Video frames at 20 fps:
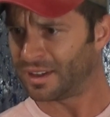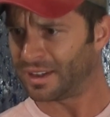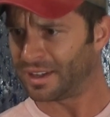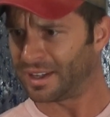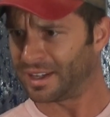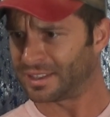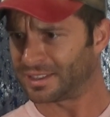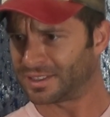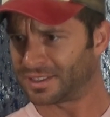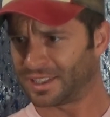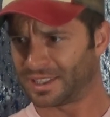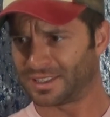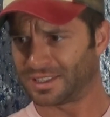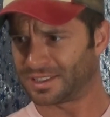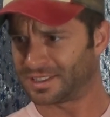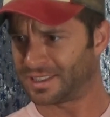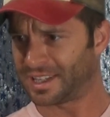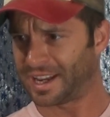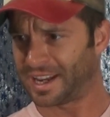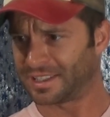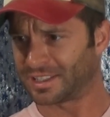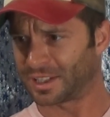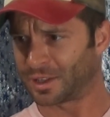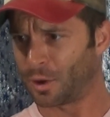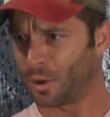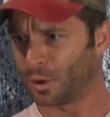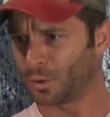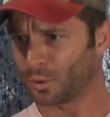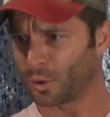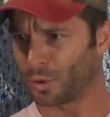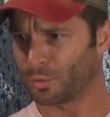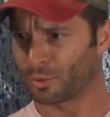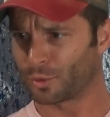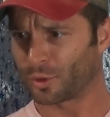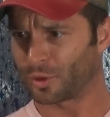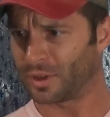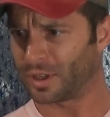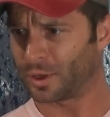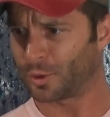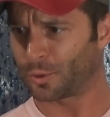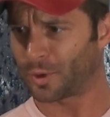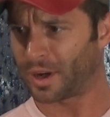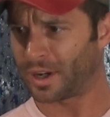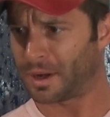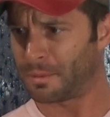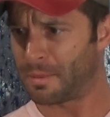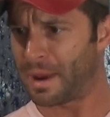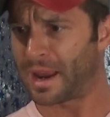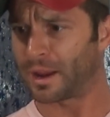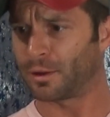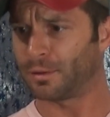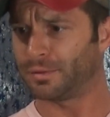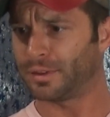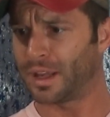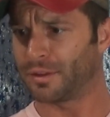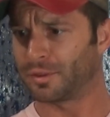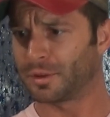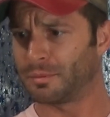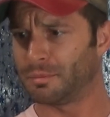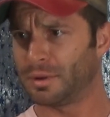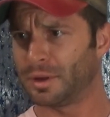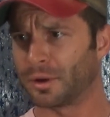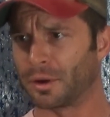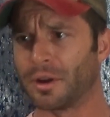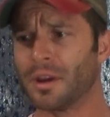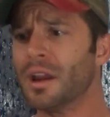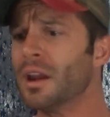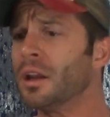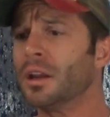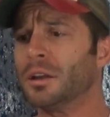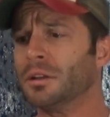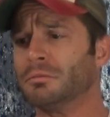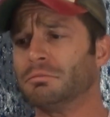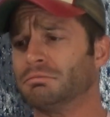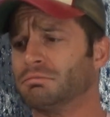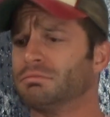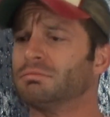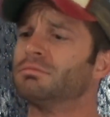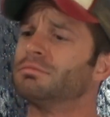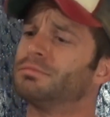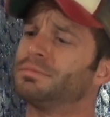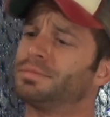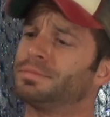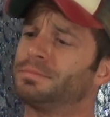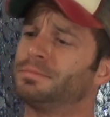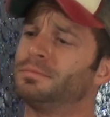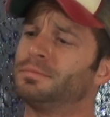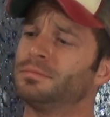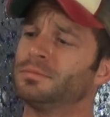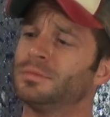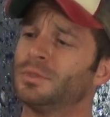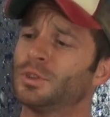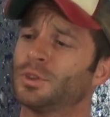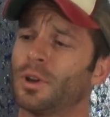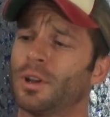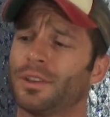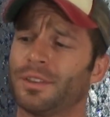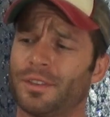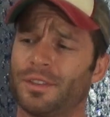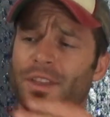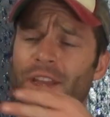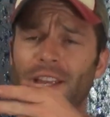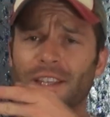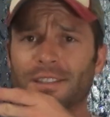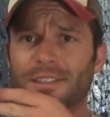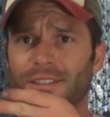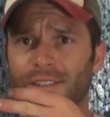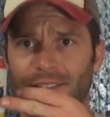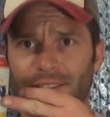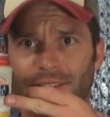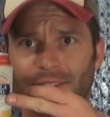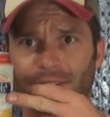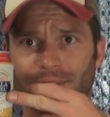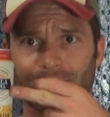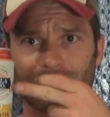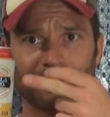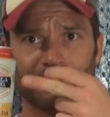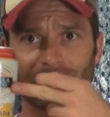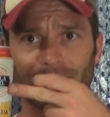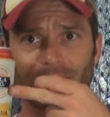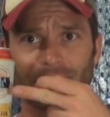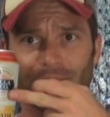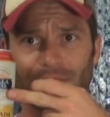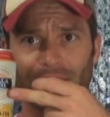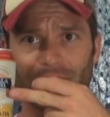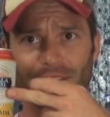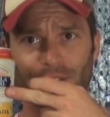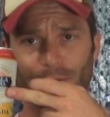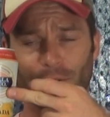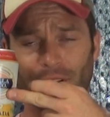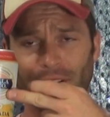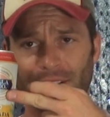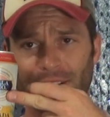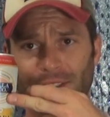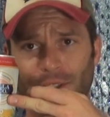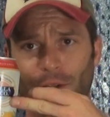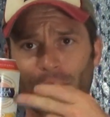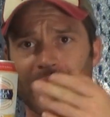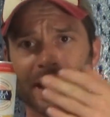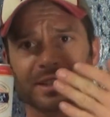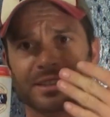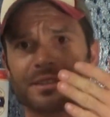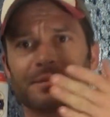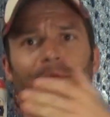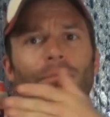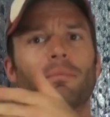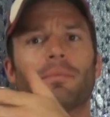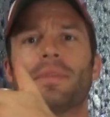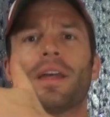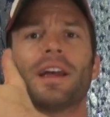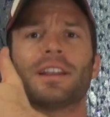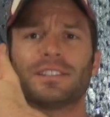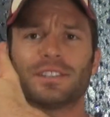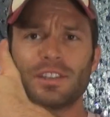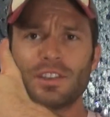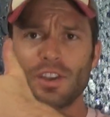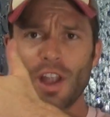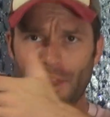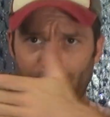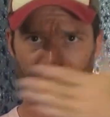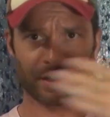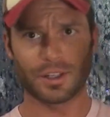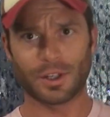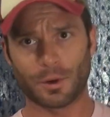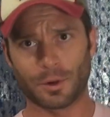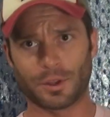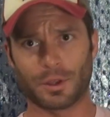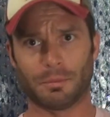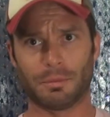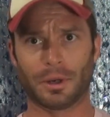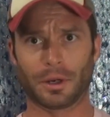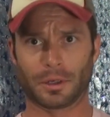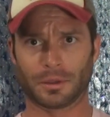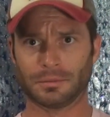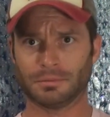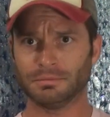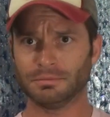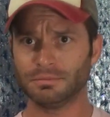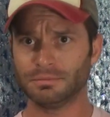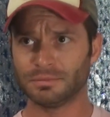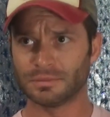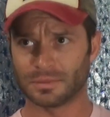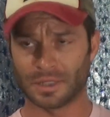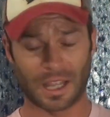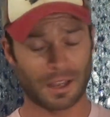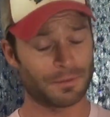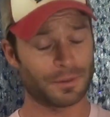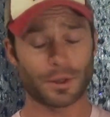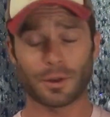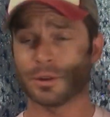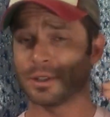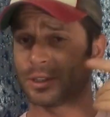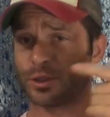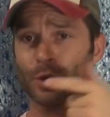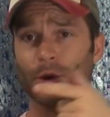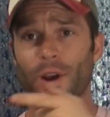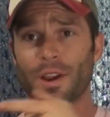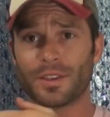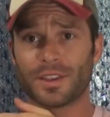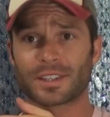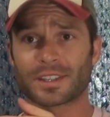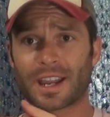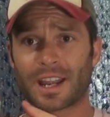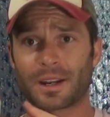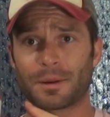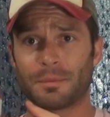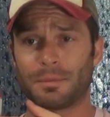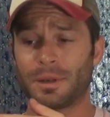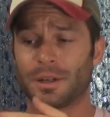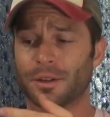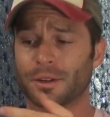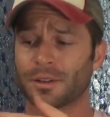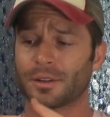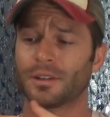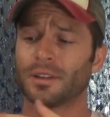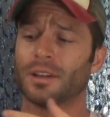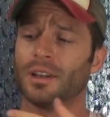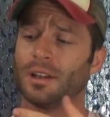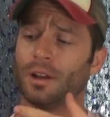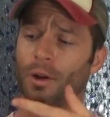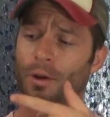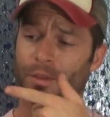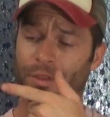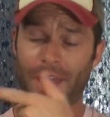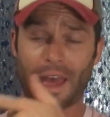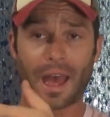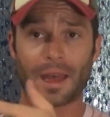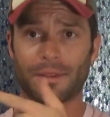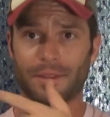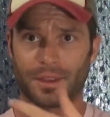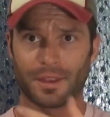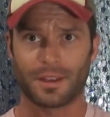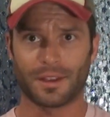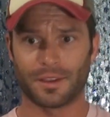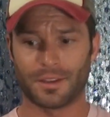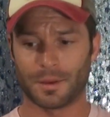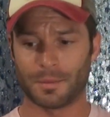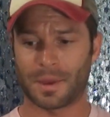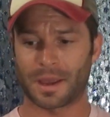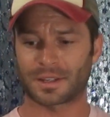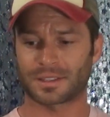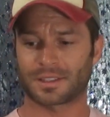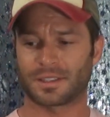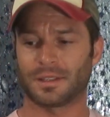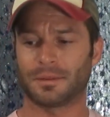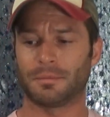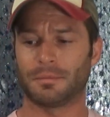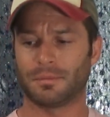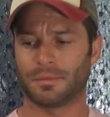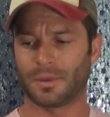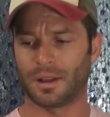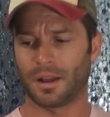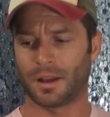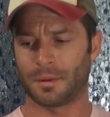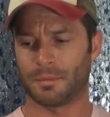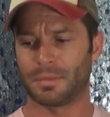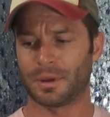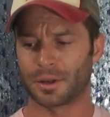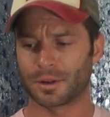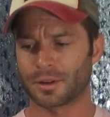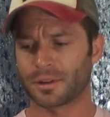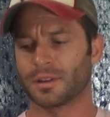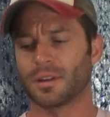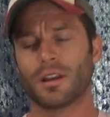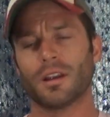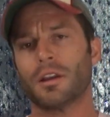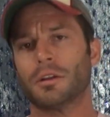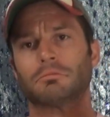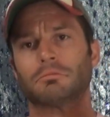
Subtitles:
They just say it's a Golden Road Brewing created mango flavored beer. So the Estrella Jalisco that has nothing to do with the beer. If you enjoy this kind of beer, or the Mexican beer,